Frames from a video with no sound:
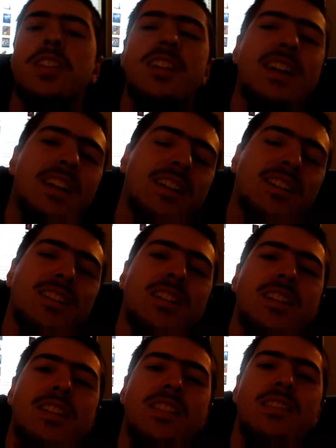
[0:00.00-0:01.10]
then I click
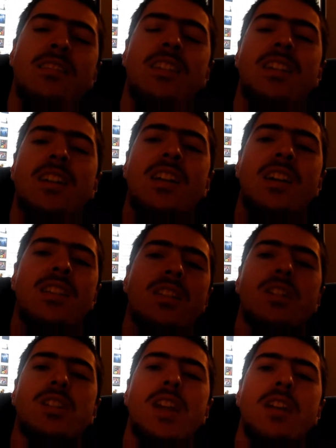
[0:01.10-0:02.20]
on their
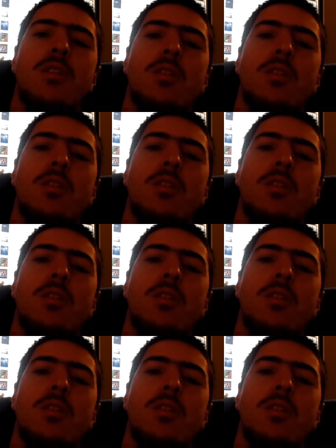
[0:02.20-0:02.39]
channel.